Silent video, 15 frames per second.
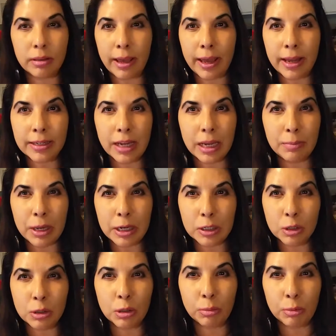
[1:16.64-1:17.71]
the
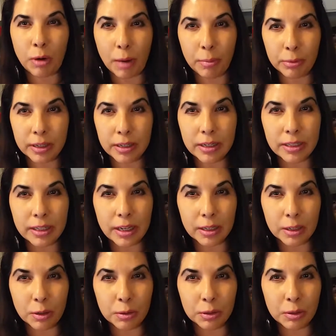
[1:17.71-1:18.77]
antibacterial properties
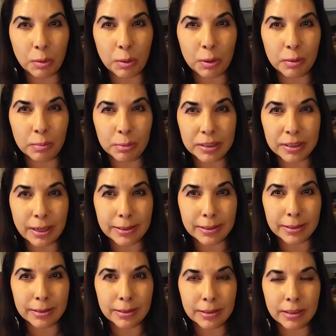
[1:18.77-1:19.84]
that coconut oil
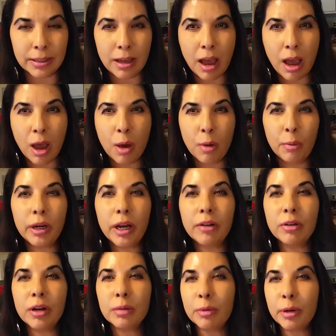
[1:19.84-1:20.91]
possesses.
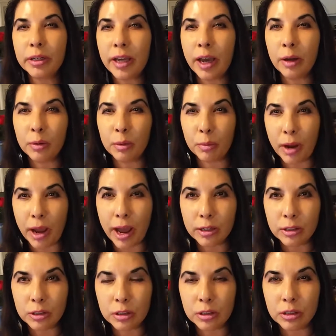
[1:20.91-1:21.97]
Whenever I break out in a
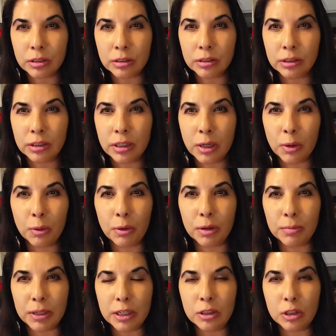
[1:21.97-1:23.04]
rash, or
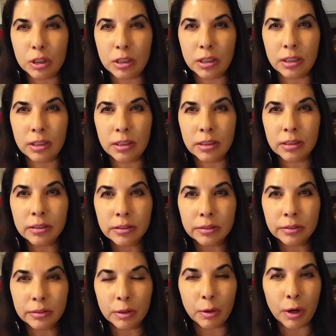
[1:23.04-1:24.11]
I'm itching,
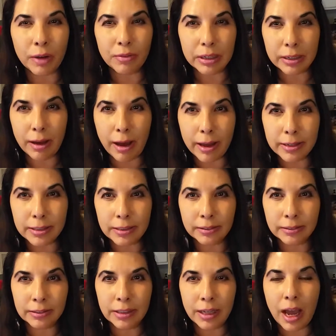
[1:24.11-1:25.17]
or I have a cut,
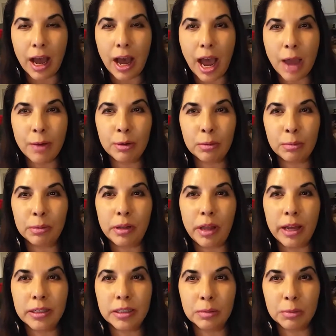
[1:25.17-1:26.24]
I will
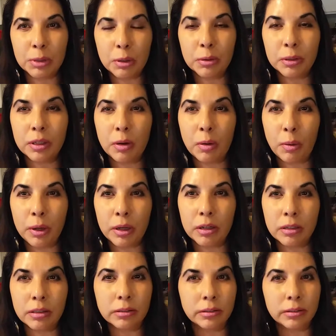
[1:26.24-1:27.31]
apply some coconut
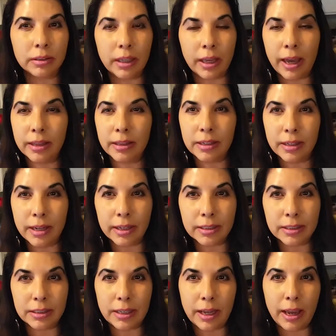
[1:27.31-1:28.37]
oil, and the
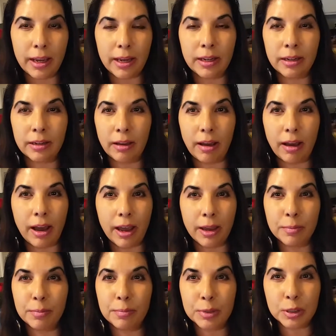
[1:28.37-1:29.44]
next day,
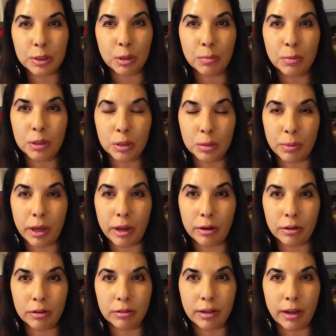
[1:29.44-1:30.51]
I'm so much
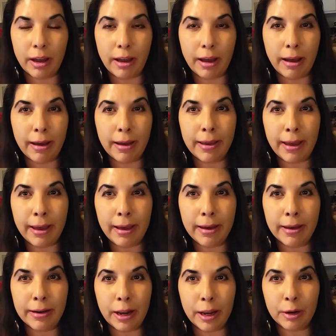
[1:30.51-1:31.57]
better. I
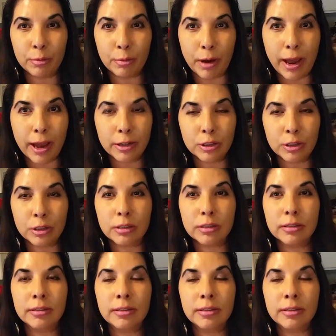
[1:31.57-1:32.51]
had a rash,